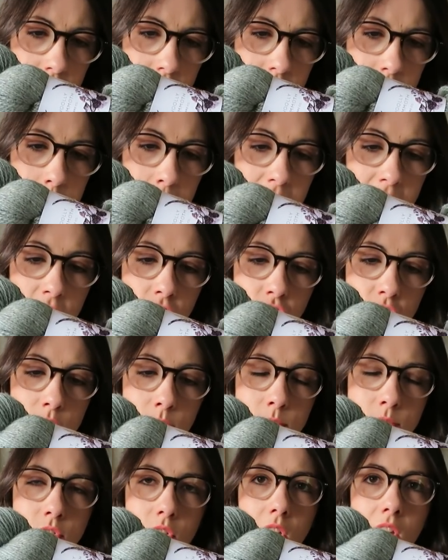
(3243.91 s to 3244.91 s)

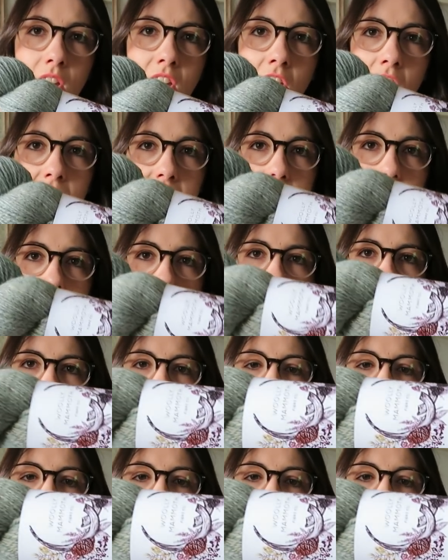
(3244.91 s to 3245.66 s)
Spindrift Light